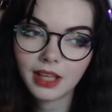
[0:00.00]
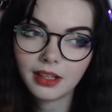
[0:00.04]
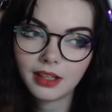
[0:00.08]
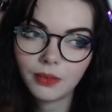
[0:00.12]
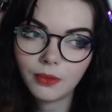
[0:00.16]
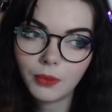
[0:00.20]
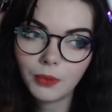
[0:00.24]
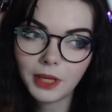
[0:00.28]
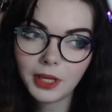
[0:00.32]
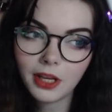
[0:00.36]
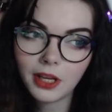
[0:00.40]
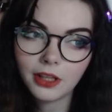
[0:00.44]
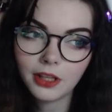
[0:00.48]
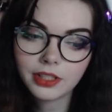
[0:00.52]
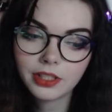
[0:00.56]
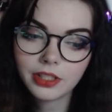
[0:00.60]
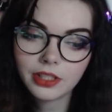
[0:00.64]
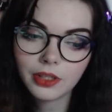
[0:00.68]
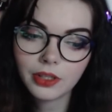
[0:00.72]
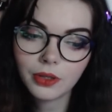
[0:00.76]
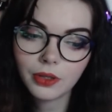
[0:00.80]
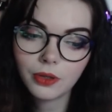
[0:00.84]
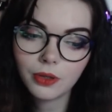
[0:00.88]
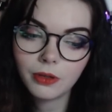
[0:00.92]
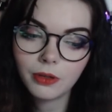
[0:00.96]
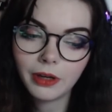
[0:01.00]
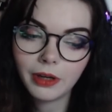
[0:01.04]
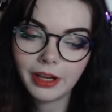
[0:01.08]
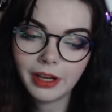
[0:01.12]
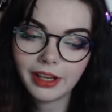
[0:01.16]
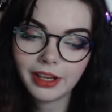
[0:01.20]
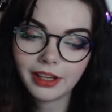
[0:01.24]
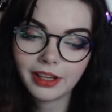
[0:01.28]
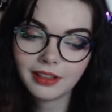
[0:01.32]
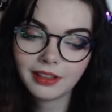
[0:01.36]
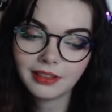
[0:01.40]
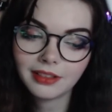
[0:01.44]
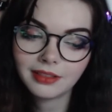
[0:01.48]
We also,
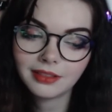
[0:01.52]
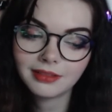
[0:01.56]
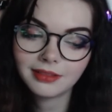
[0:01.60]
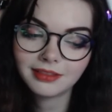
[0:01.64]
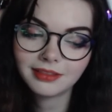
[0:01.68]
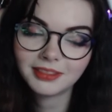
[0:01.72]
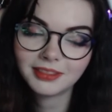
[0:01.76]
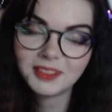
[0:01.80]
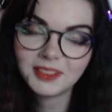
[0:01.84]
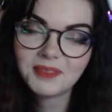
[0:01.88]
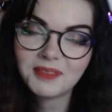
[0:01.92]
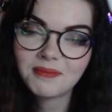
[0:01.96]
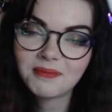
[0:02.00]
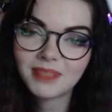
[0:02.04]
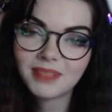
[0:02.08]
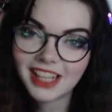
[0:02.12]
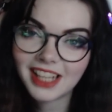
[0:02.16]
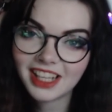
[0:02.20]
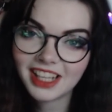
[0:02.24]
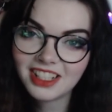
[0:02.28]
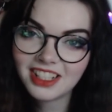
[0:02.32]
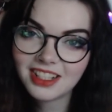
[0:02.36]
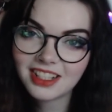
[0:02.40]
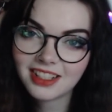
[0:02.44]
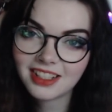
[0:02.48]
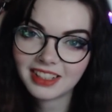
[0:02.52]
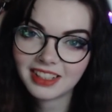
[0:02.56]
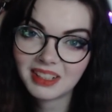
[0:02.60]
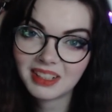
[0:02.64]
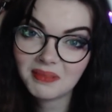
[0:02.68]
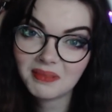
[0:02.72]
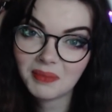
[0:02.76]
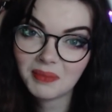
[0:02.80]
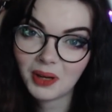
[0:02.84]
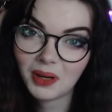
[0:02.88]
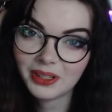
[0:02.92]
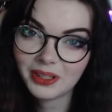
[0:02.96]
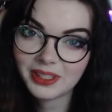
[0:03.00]
potentially,
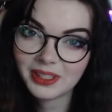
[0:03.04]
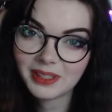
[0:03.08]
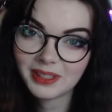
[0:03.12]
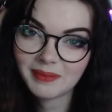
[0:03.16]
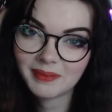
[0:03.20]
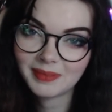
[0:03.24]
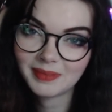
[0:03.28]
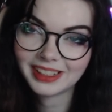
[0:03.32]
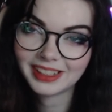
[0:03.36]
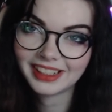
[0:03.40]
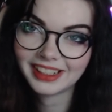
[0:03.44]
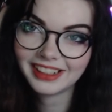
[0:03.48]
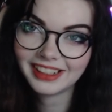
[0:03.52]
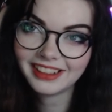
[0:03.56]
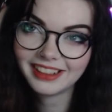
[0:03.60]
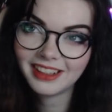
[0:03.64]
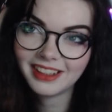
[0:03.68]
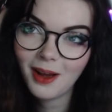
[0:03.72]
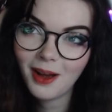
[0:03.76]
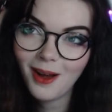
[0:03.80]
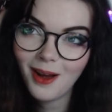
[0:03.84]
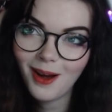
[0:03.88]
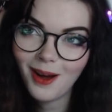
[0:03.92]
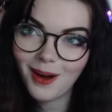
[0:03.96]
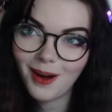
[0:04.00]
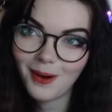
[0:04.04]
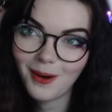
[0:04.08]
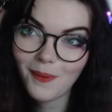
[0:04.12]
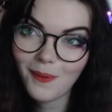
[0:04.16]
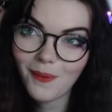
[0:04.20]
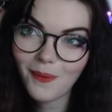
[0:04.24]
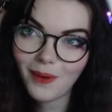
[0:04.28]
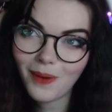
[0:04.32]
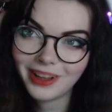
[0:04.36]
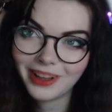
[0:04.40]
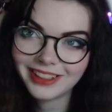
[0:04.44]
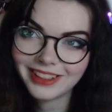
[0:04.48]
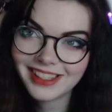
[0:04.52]
possibly,
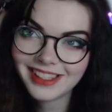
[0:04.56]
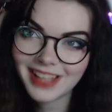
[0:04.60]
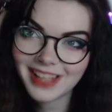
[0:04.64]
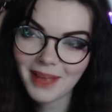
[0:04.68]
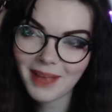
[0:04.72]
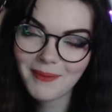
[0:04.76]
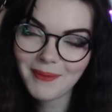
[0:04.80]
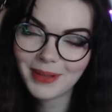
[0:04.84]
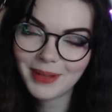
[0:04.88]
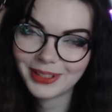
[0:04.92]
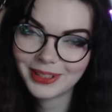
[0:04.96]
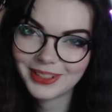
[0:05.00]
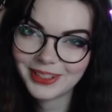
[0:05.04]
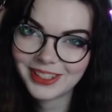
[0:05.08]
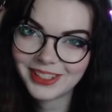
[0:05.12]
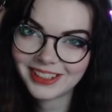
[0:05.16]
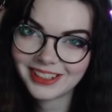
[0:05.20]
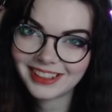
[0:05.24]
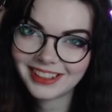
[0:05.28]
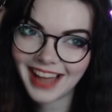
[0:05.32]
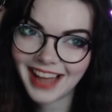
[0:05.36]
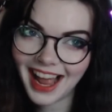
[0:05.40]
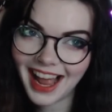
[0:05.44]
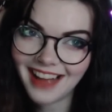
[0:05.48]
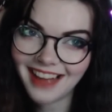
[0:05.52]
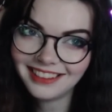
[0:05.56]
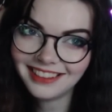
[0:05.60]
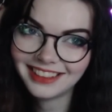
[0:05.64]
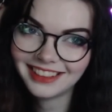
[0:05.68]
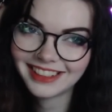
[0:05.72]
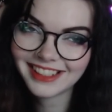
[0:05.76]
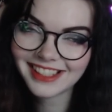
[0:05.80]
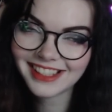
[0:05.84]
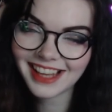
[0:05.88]
one step closer to Kallus.